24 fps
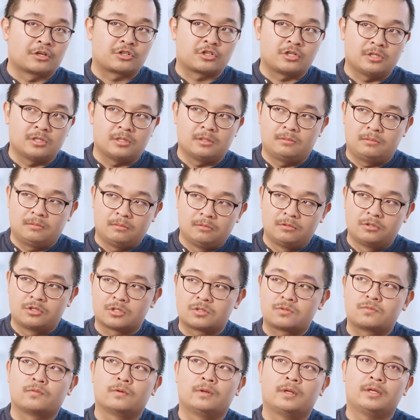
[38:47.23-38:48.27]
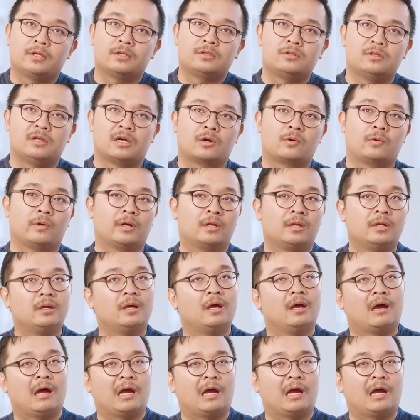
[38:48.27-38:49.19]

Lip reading: Actually, just related to that quickly.